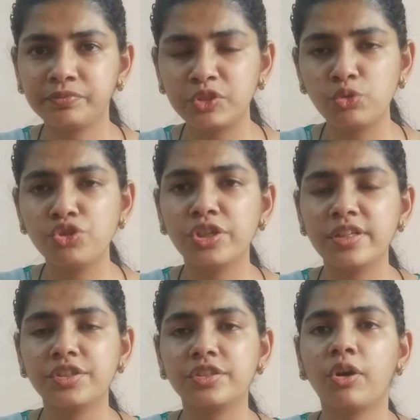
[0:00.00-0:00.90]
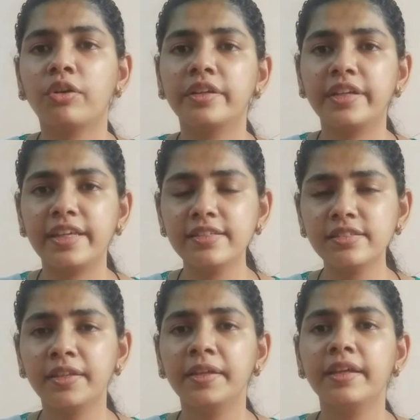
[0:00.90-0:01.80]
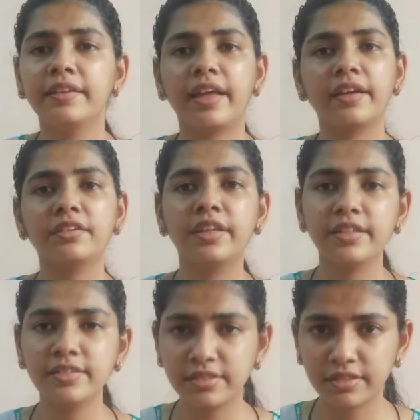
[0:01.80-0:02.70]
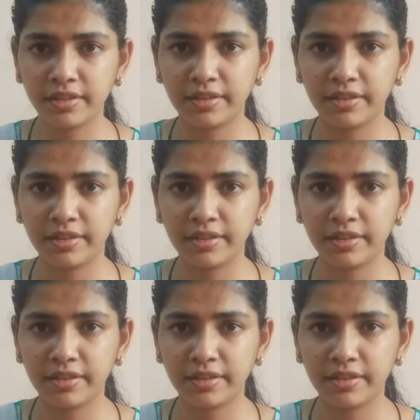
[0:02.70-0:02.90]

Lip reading: to church authorities that this